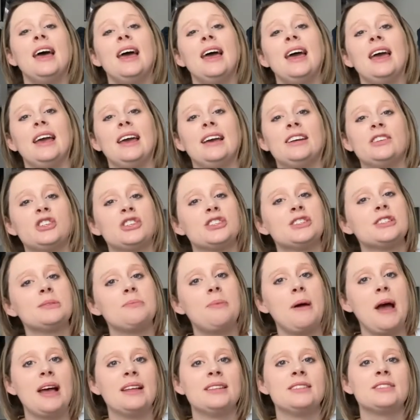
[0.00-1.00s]
It just
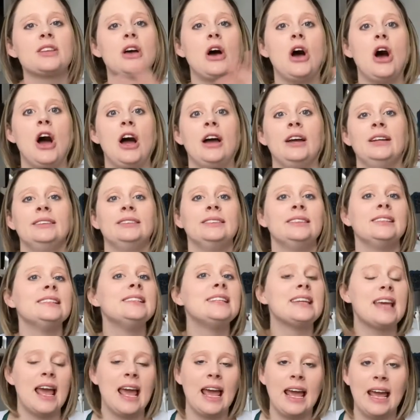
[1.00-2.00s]
depends on the
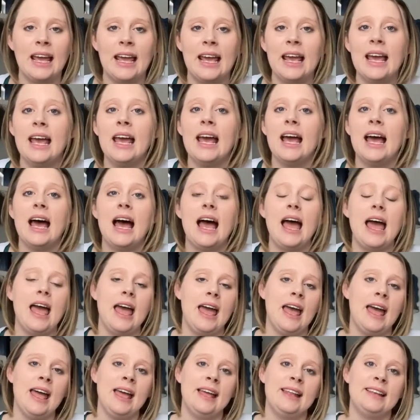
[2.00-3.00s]
day
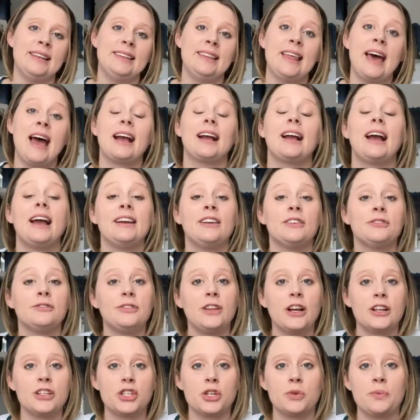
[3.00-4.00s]
and that kind of
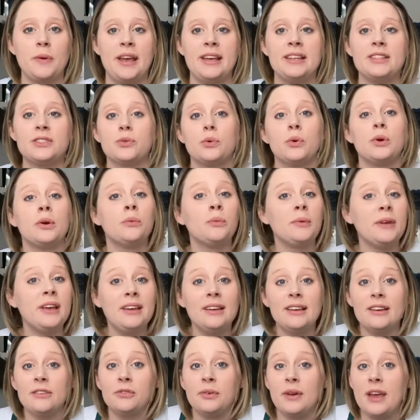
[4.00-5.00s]
fluctuates or we
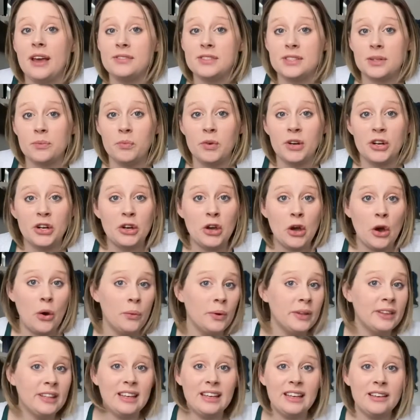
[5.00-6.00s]
if we have somewhere to go
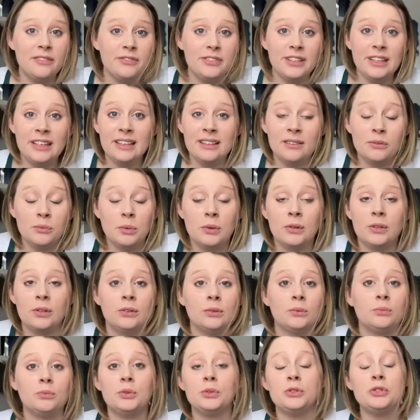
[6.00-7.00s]
in the evening
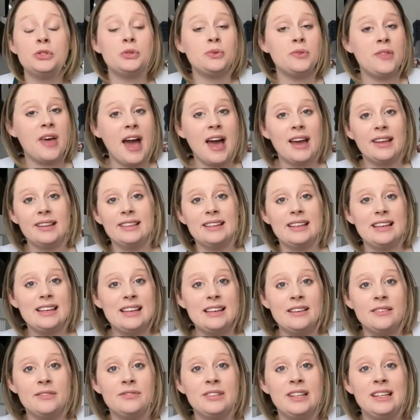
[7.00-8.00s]
we'll we'll do that in the
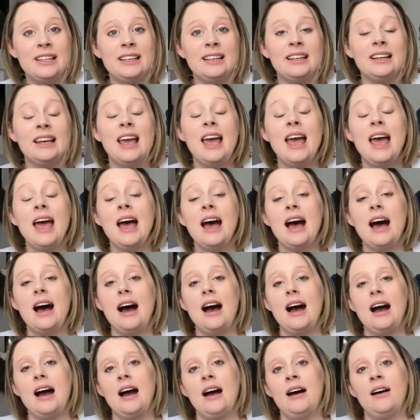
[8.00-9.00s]
evening
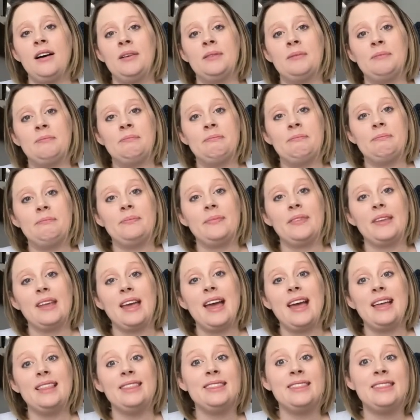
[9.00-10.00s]
um,
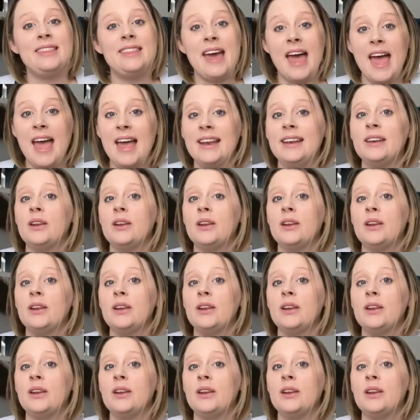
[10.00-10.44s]
and then